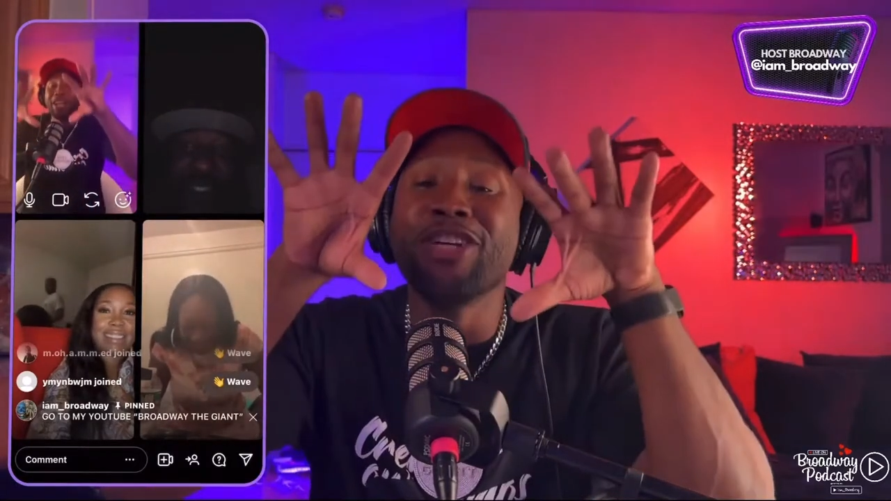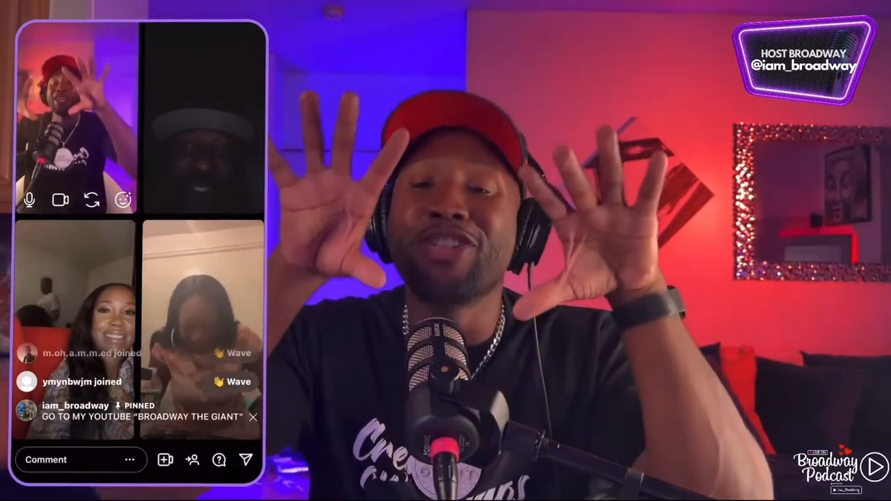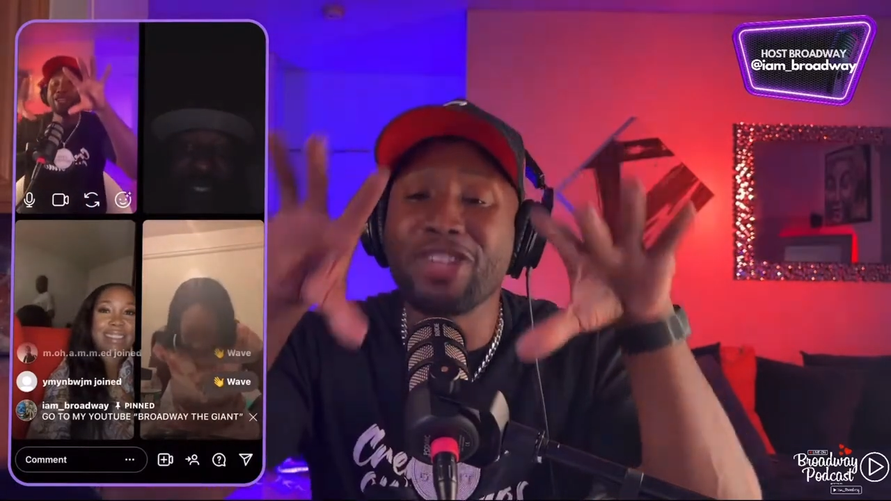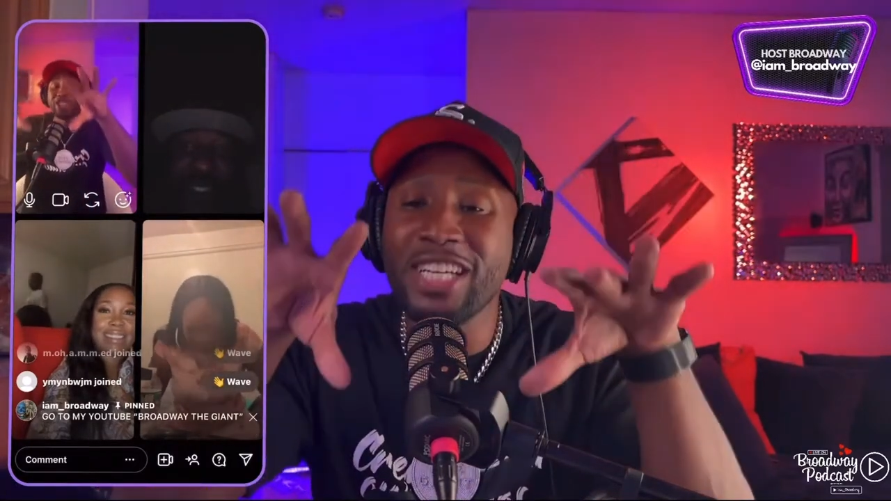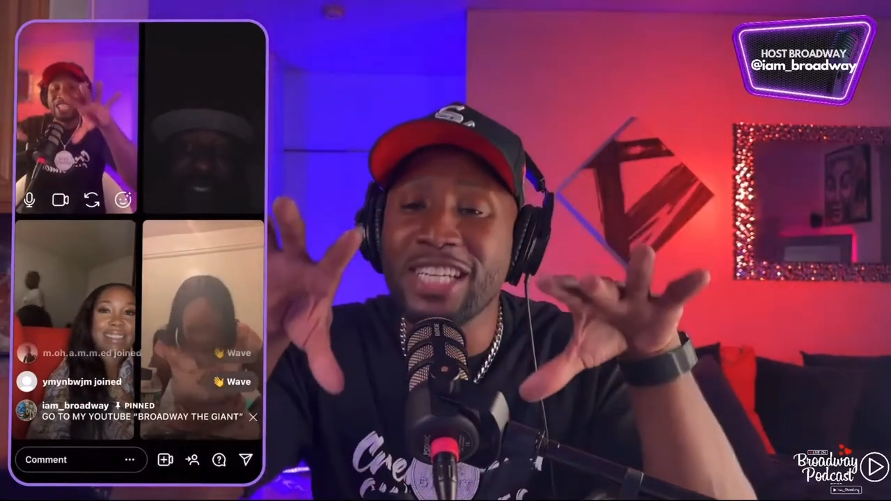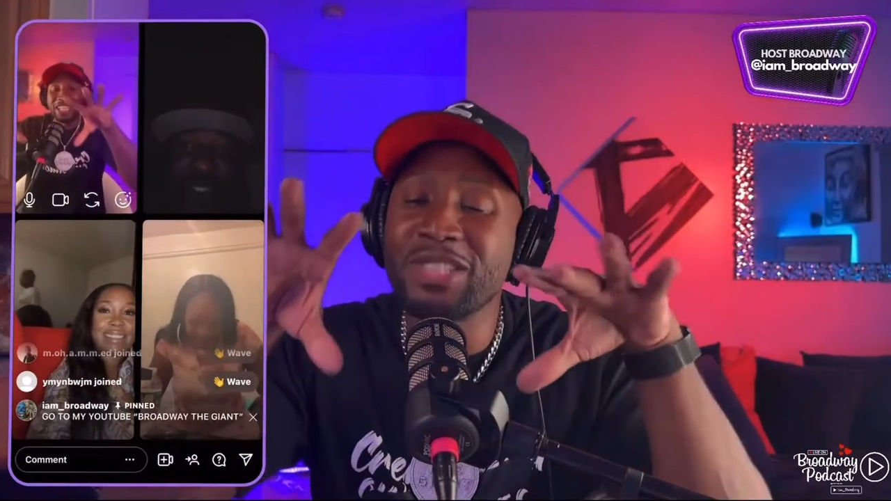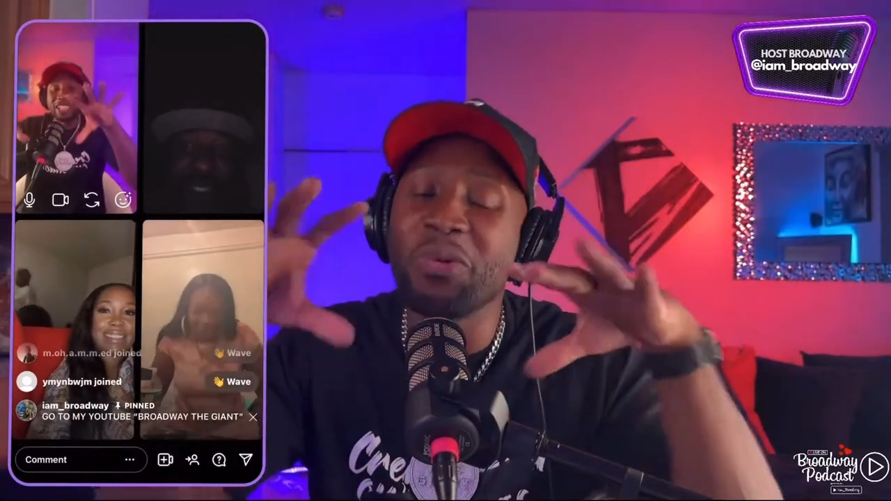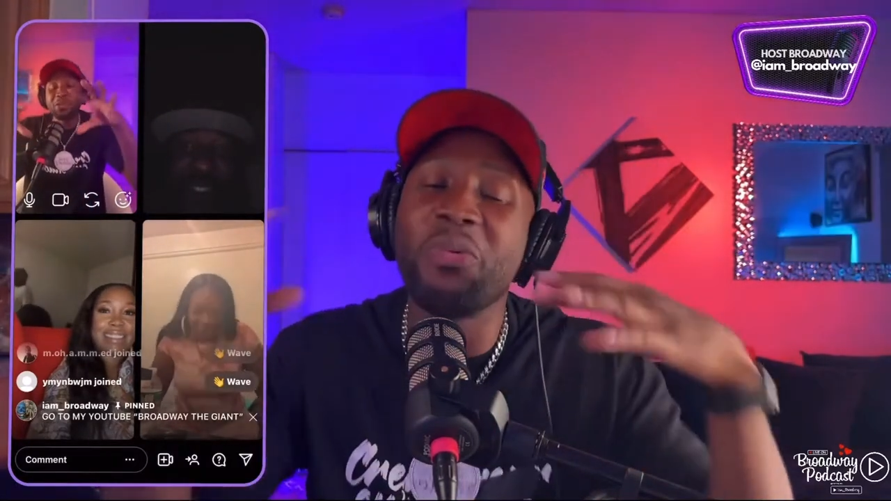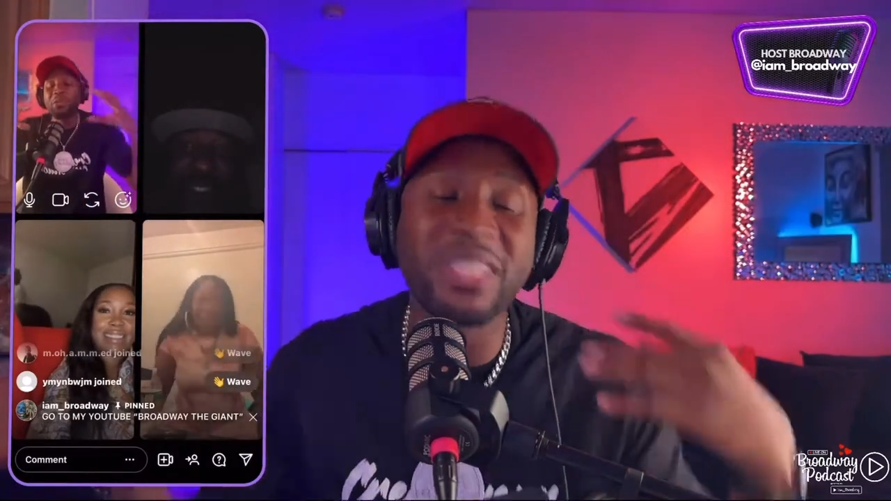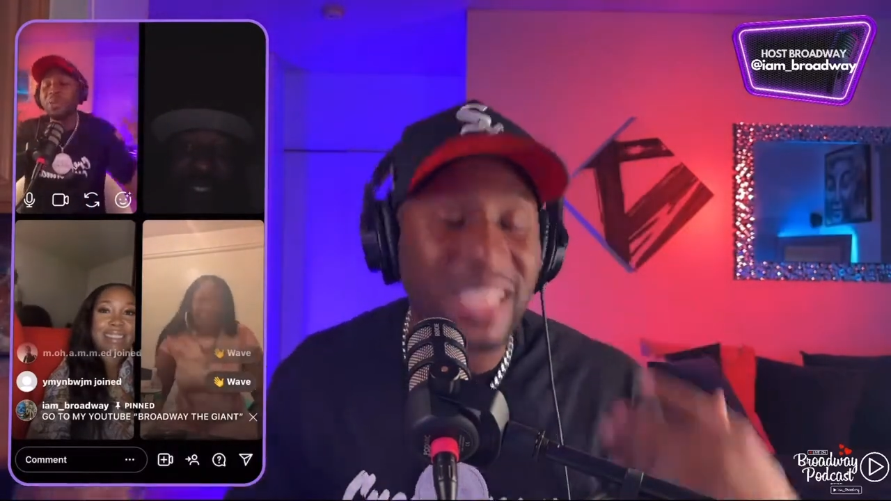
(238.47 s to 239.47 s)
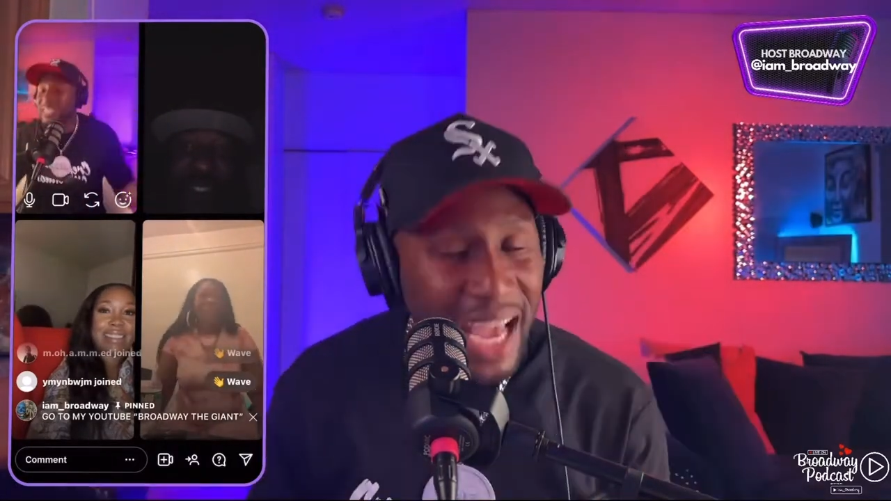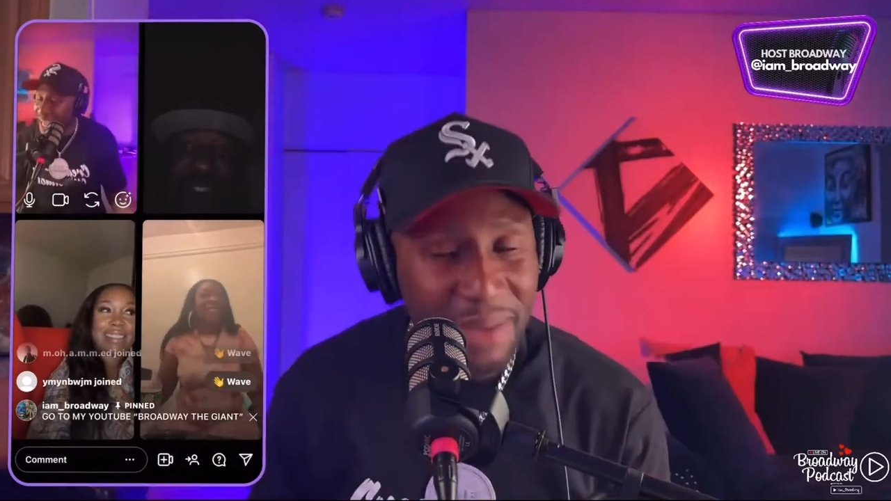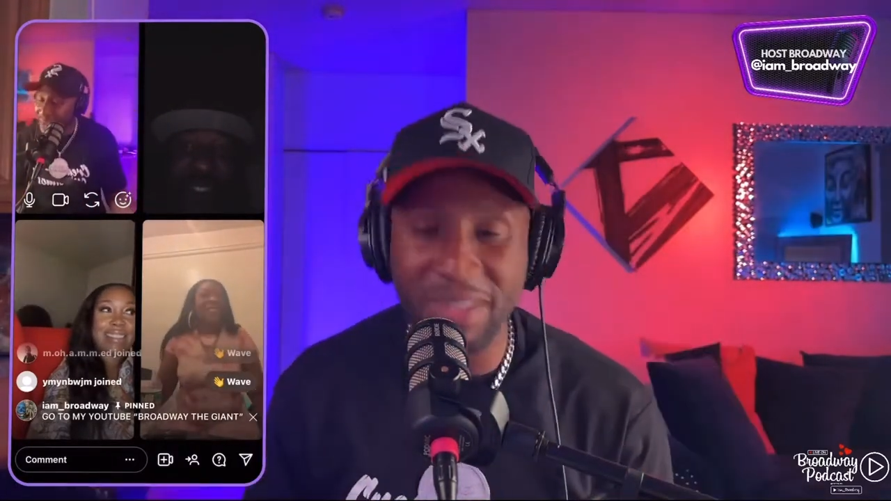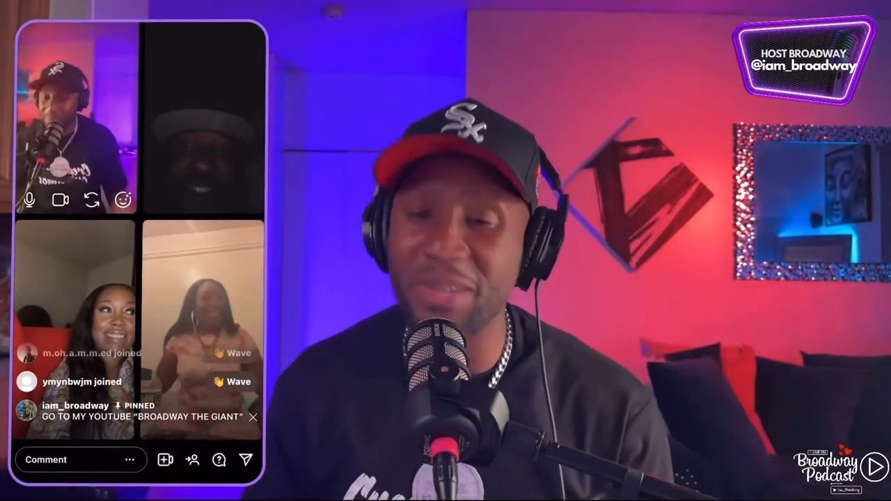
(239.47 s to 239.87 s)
Triz, what's happening